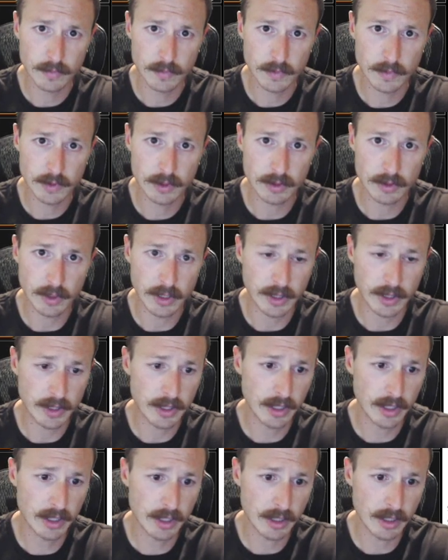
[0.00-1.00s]
So I
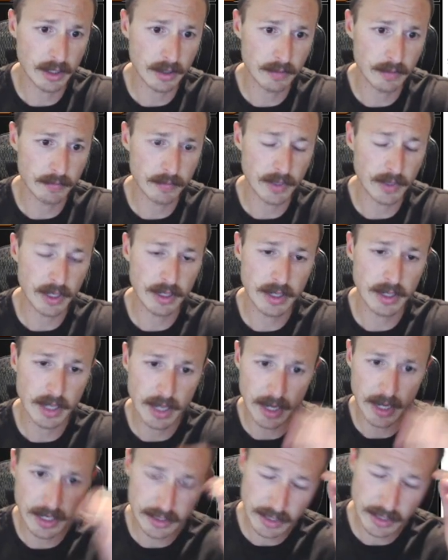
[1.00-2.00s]
think I
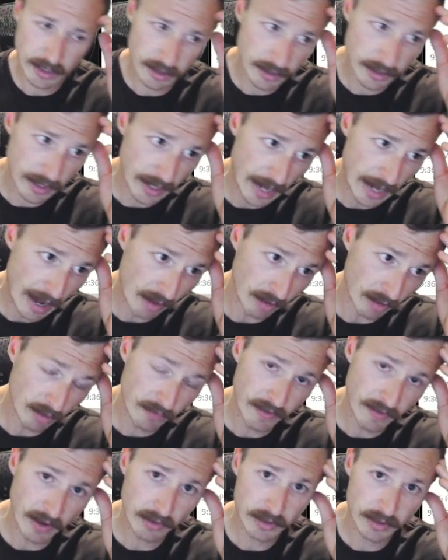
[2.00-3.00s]
guess I could get Hallowed
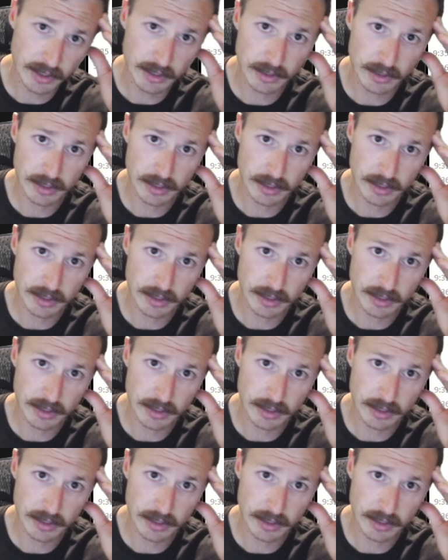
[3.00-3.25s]
Fountain.